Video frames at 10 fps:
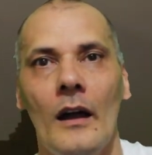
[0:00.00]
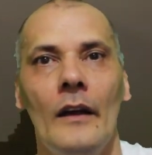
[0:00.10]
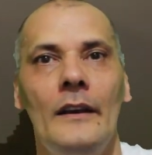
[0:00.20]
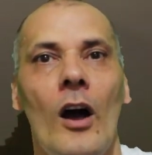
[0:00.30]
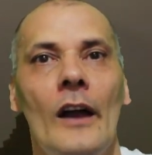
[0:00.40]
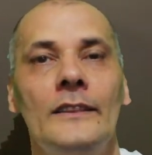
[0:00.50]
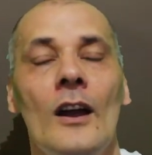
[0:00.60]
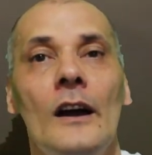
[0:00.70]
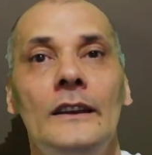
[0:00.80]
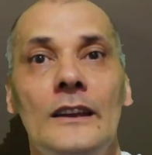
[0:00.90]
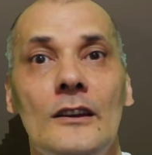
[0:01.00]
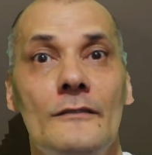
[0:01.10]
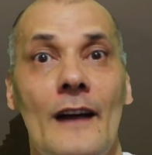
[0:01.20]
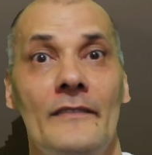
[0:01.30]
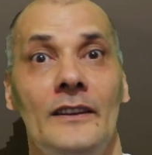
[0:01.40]
like the idea
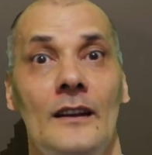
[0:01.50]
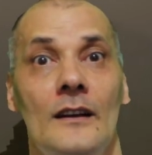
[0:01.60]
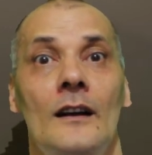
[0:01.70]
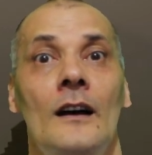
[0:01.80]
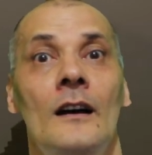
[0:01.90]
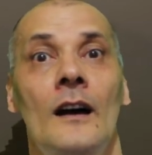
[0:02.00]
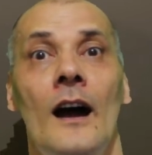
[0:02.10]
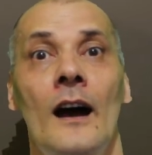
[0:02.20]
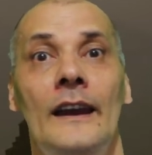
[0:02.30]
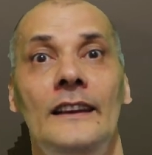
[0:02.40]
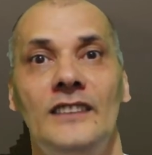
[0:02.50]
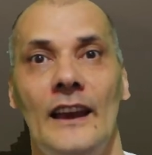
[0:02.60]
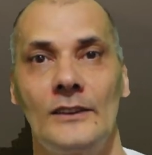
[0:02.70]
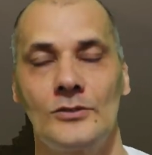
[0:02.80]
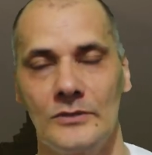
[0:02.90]
of having an
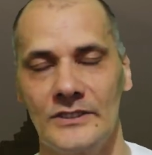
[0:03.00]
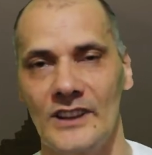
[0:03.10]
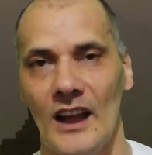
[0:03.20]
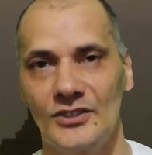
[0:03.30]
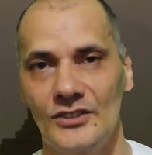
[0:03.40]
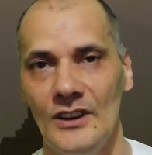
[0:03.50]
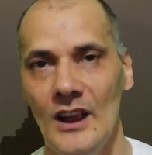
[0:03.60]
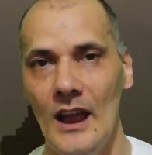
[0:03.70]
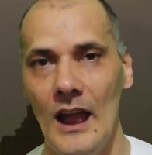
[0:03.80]
intellectual discussion.